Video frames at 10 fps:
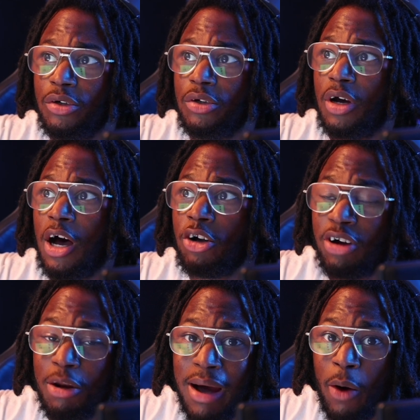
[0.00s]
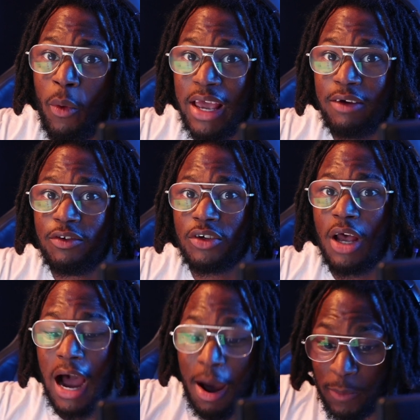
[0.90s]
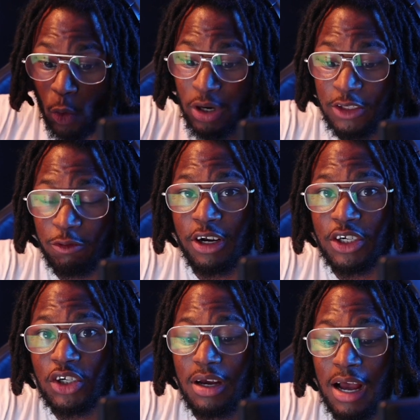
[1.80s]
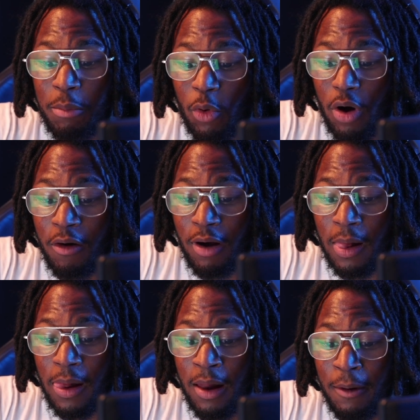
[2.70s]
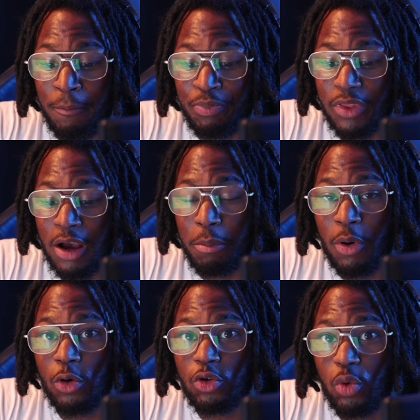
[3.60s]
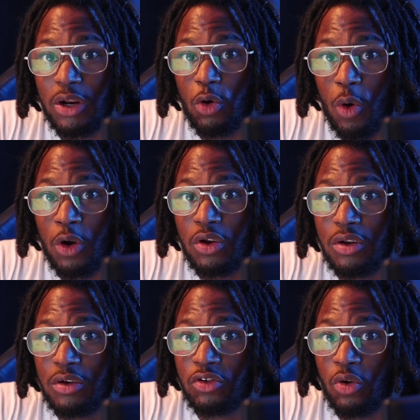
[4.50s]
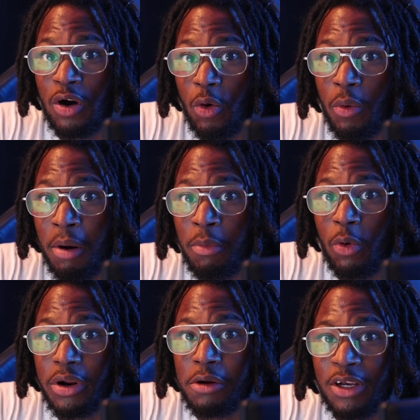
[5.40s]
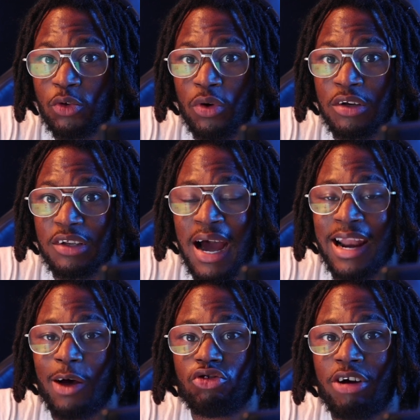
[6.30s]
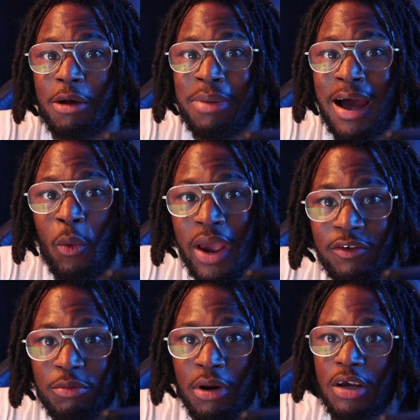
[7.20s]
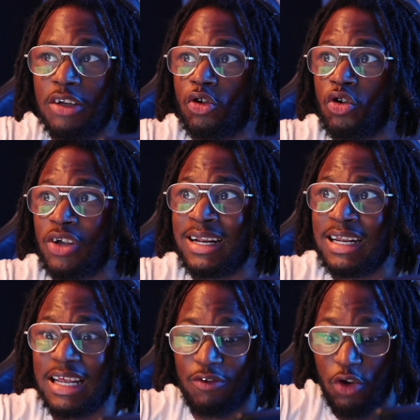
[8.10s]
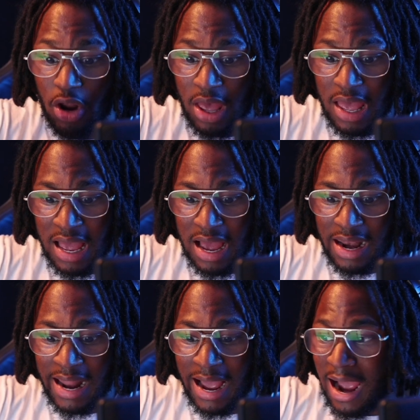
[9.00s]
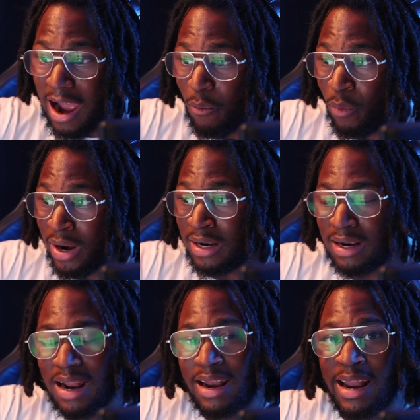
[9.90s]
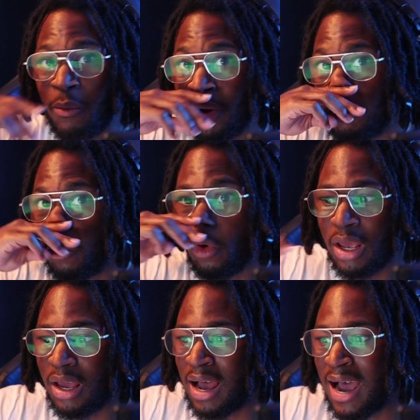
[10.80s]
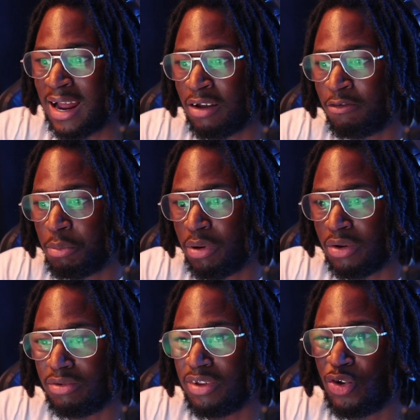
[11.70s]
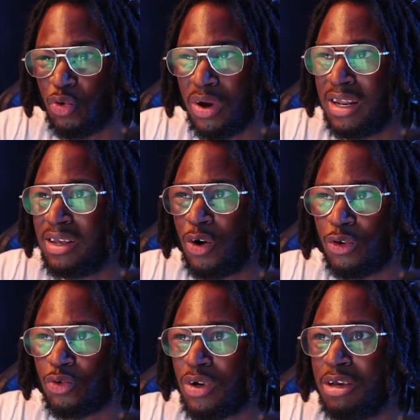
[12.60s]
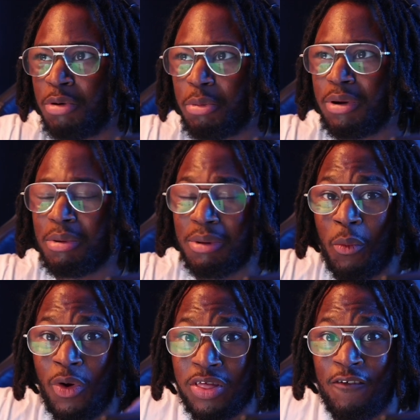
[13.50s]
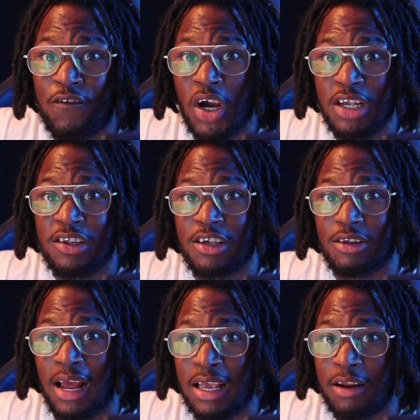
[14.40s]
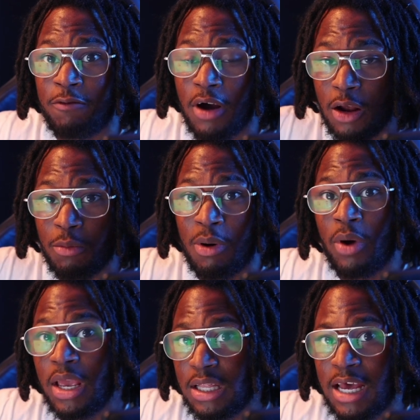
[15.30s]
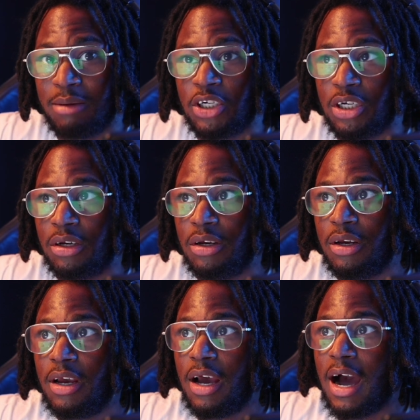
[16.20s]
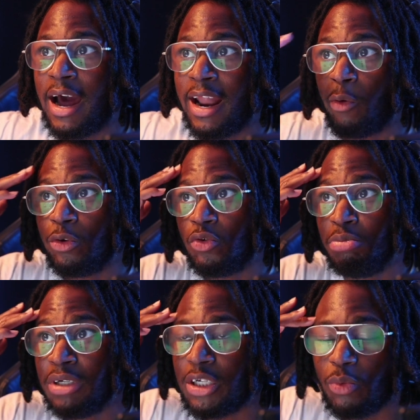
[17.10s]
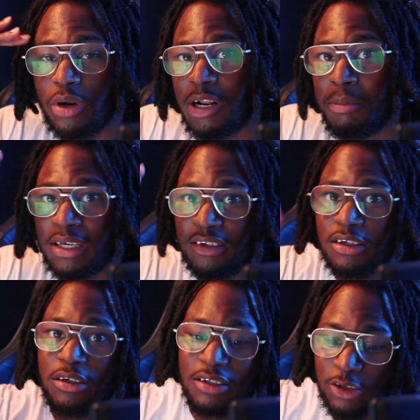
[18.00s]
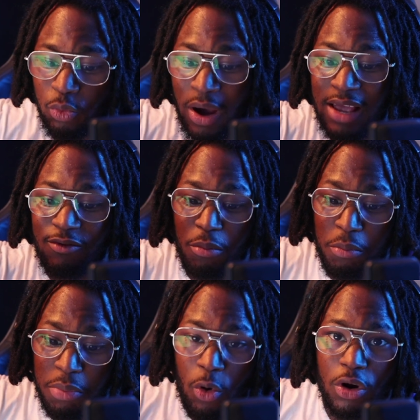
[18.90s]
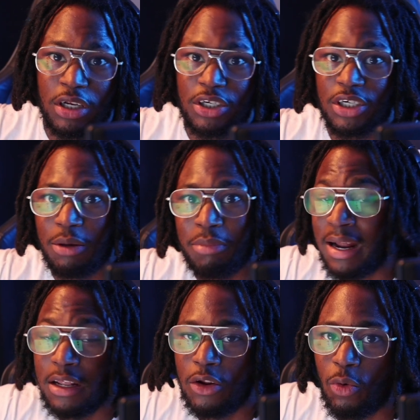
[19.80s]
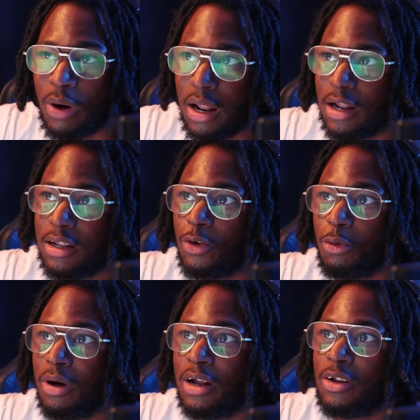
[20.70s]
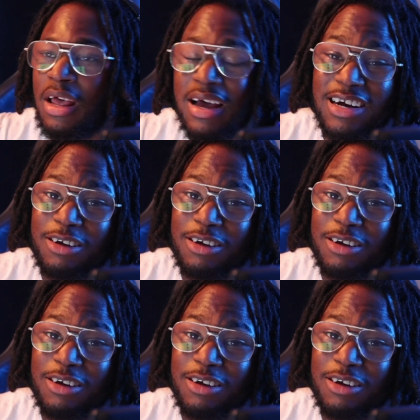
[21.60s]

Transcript: I was trying to buy Waves. I bought this fresh. I bought a Apollo Twin Quad. So I bought one of the best ones, and I was trying to buy Waves plugins because I didn't even like. when I bought it, I had a flipping the UAD console keep popping up. I'm like, what the fuck is this? Like, get the fuck out of my way type shit. And I was missing one of the best things. That's why I even bought this shit. But I didn't know why. I didn't know. I just